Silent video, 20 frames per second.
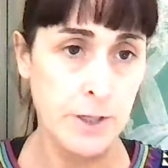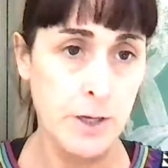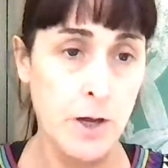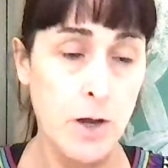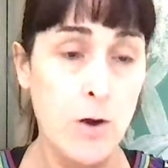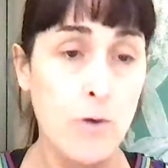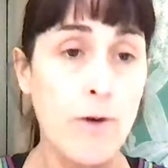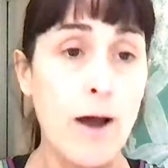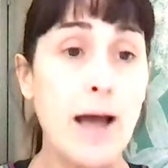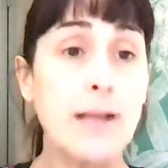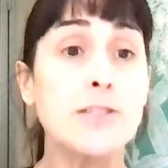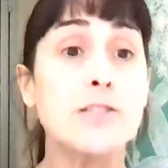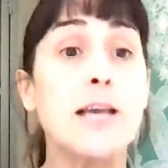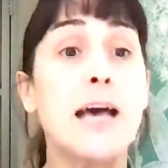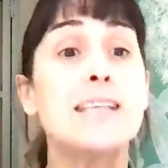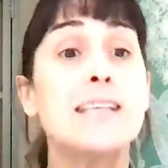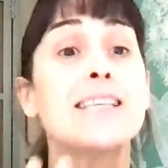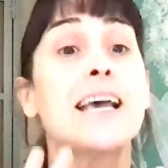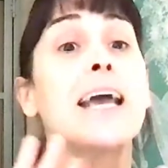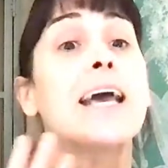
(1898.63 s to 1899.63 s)
right? So
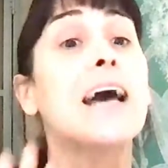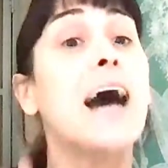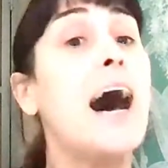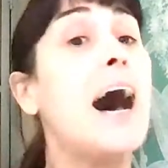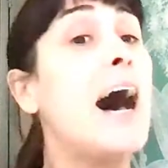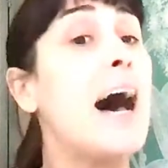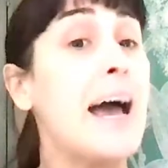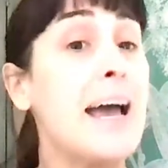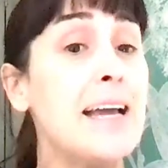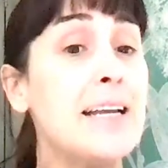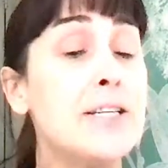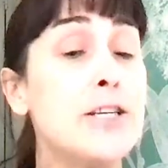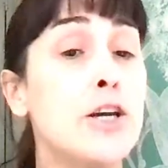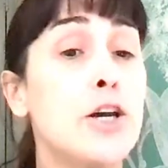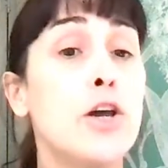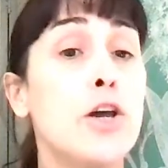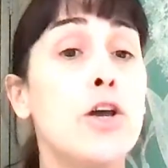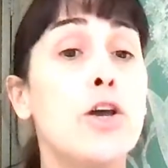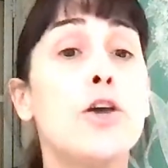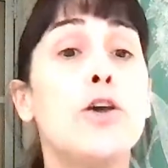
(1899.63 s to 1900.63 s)
as a guide,
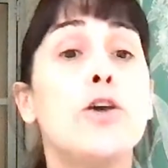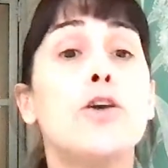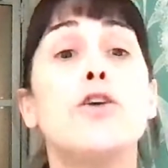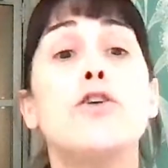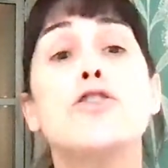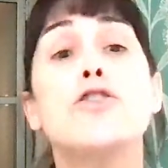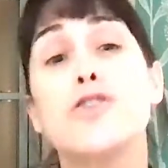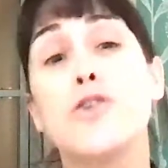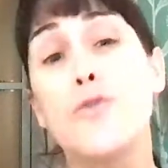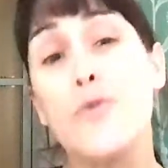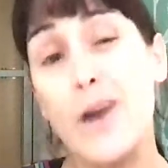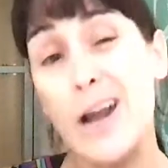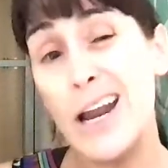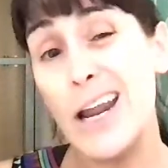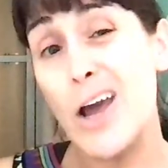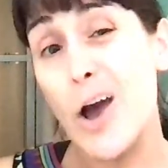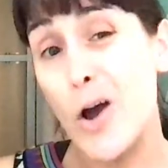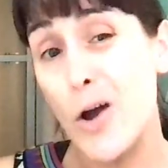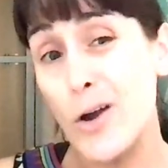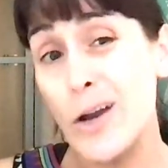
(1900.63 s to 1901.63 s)
you should
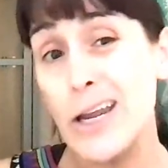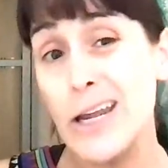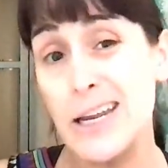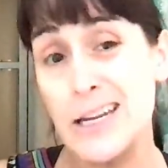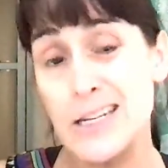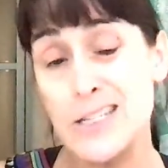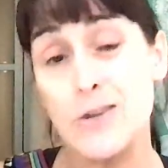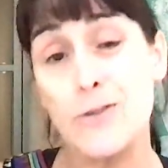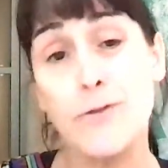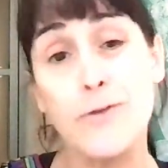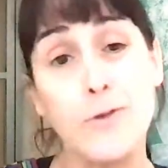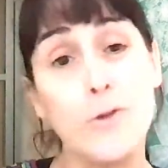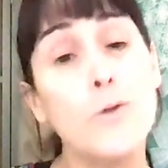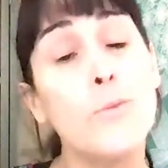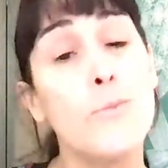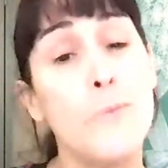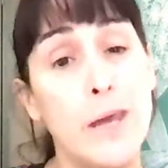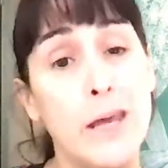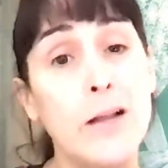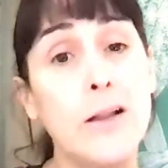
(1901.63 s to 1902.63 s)
really only eat a full
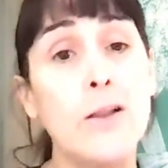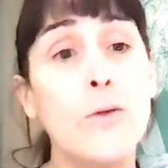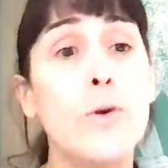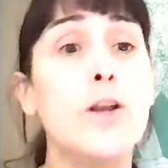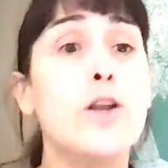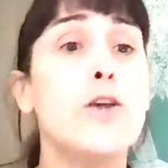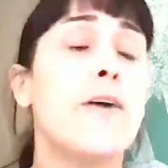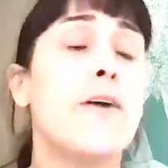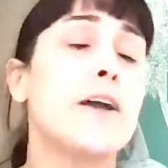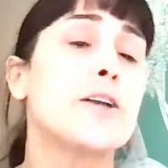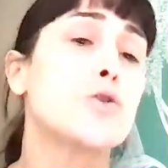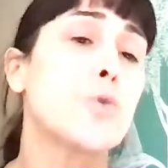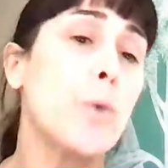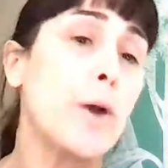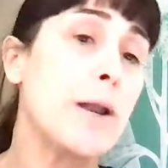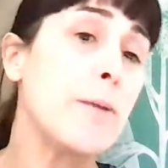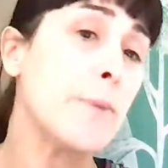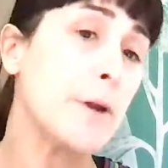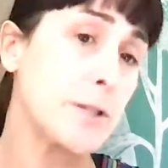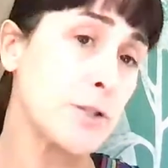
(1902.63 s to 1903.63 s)
meal when you've had
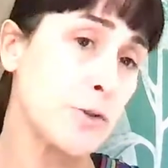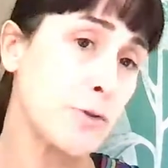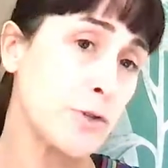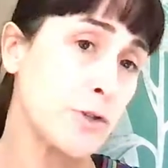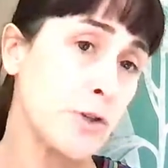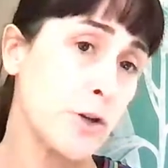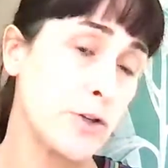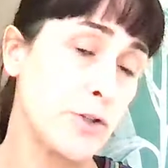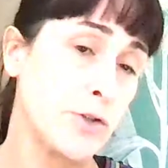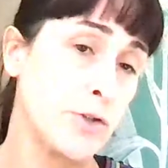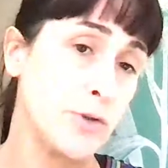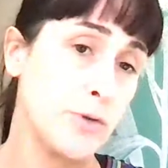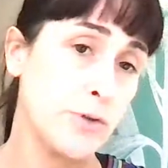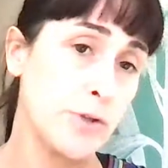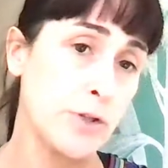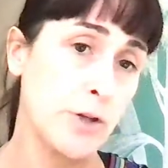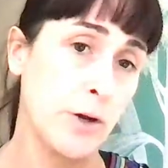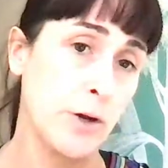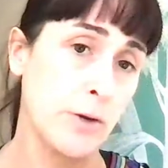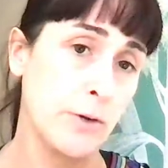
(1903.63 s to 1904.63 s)
20 minutes or so to do
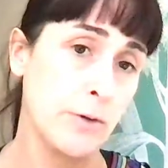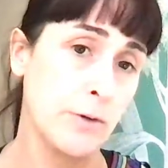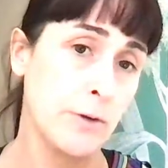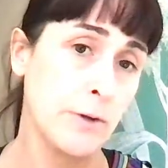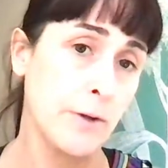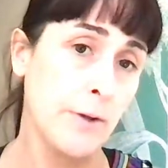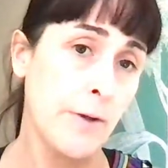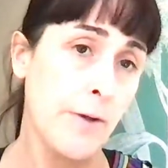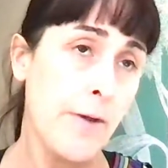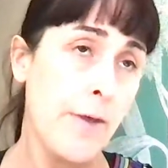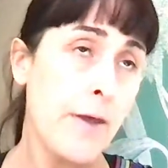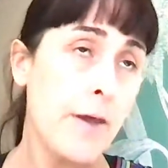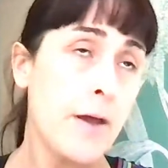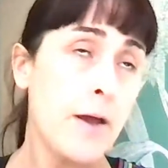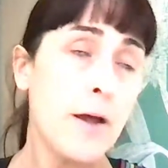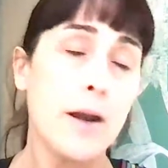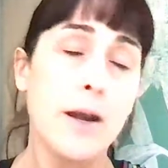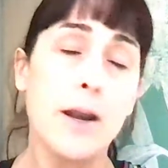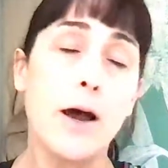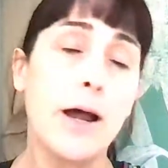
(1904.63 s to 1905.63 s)
so.
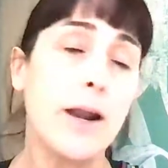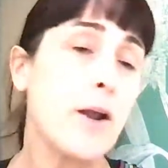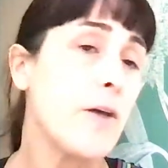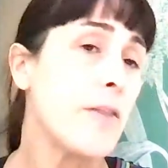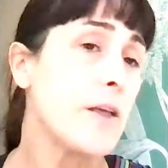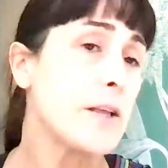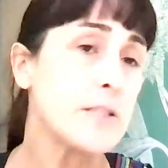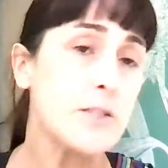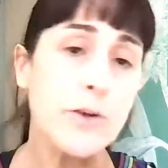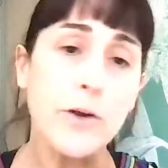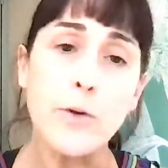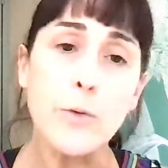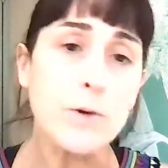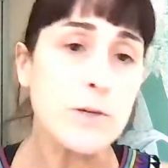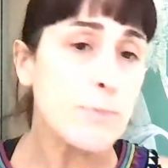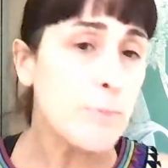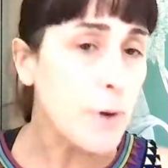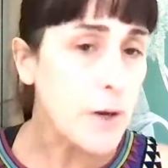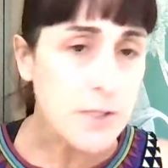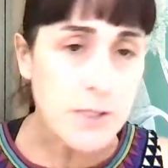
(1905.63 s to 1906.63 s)
Now, I know that's not always
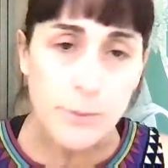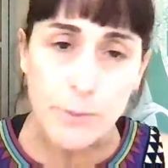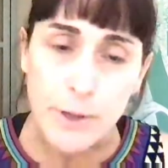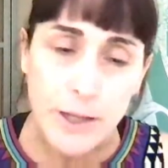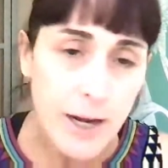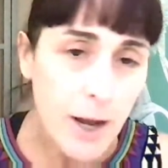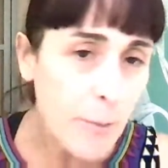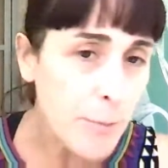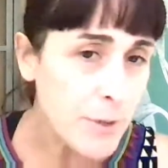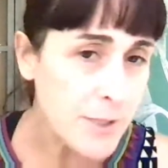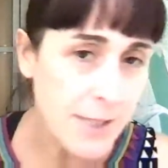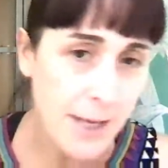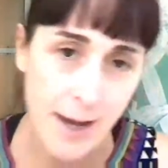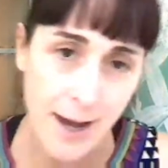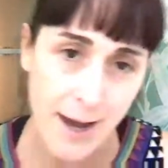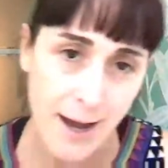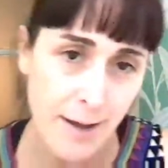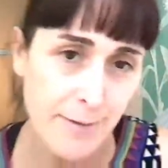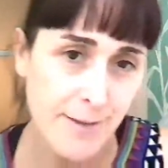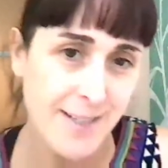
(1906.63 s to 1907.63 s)
possible in our busy
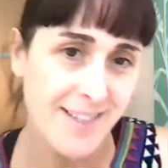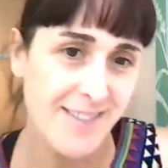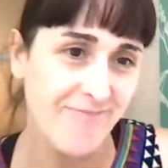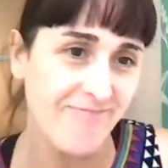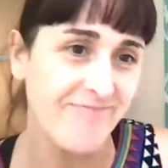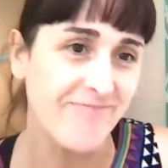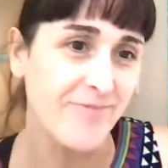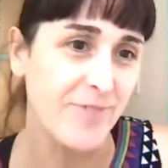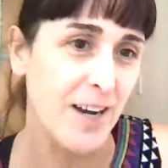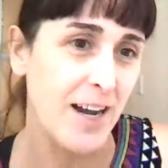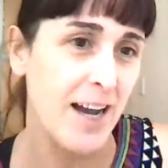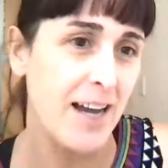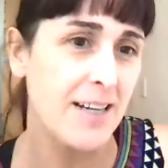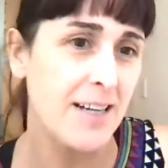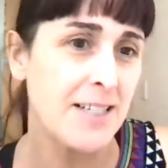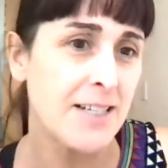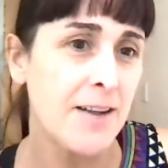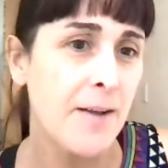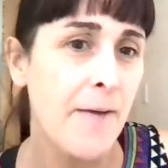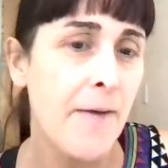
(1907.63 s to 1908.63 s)
lives,
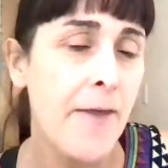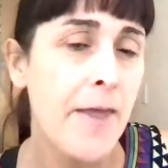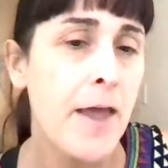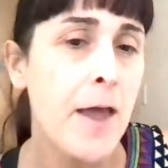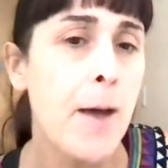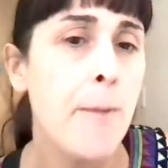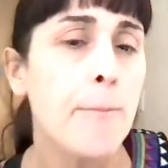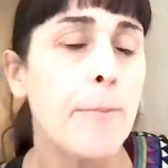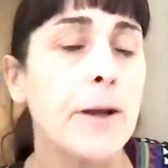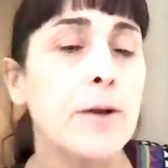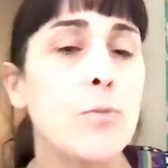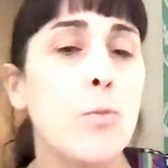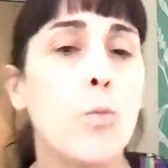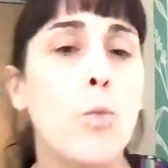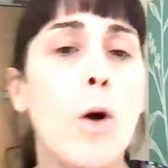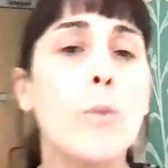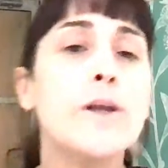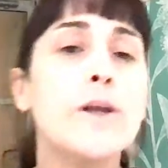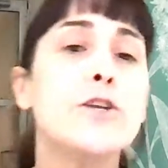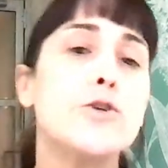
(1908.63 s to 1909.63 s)
right? But
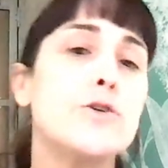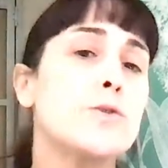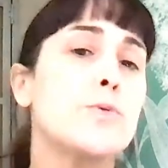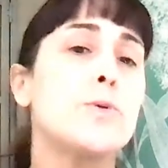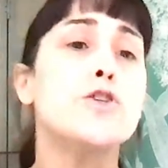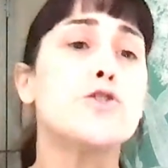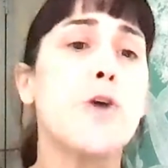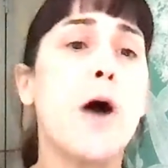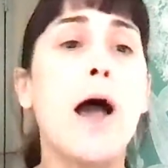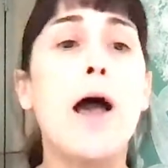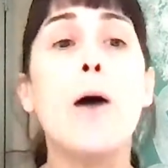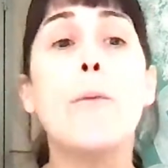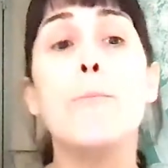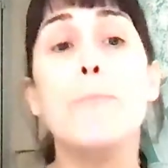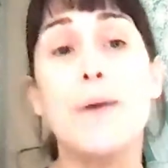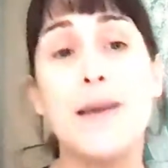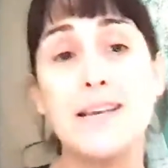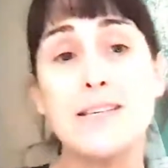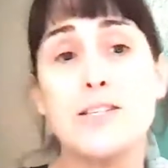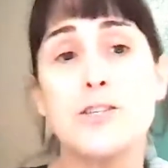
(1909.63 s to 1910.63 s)
what we do is we try our
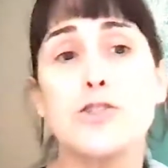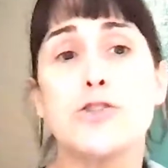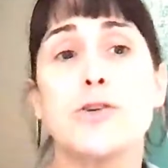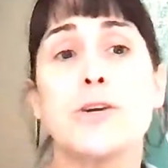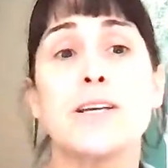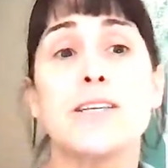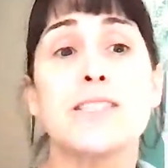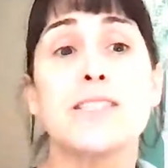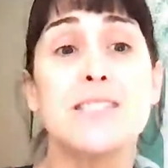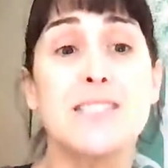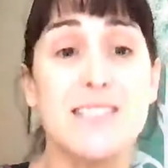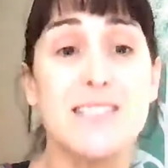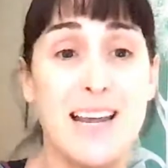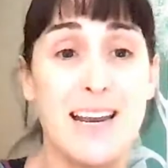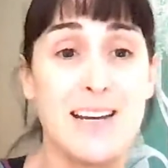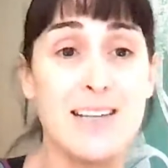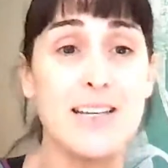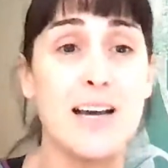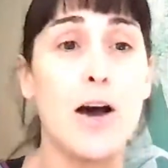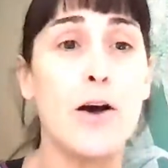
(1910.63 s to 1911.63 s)
best to
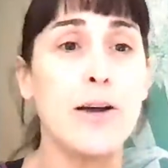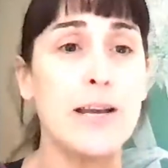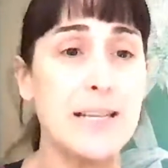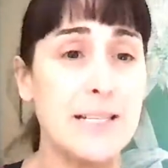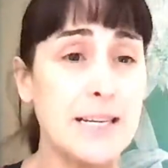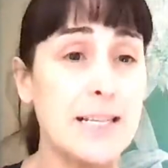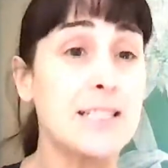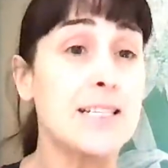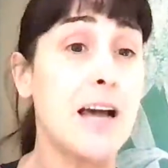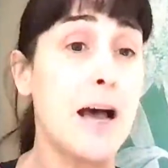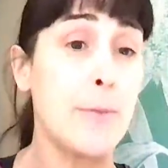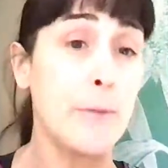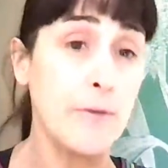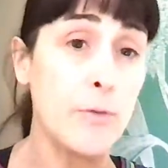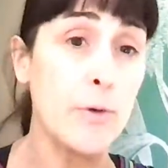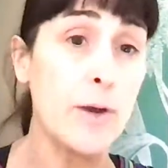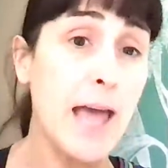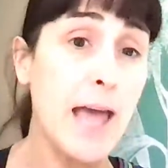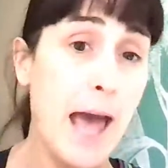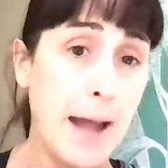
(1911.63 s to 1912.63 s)
extend our eating time if
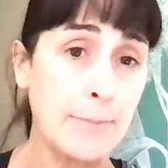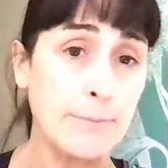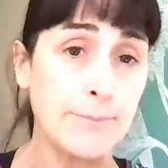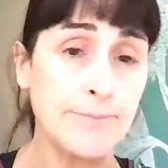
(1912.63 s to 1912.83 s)
we can.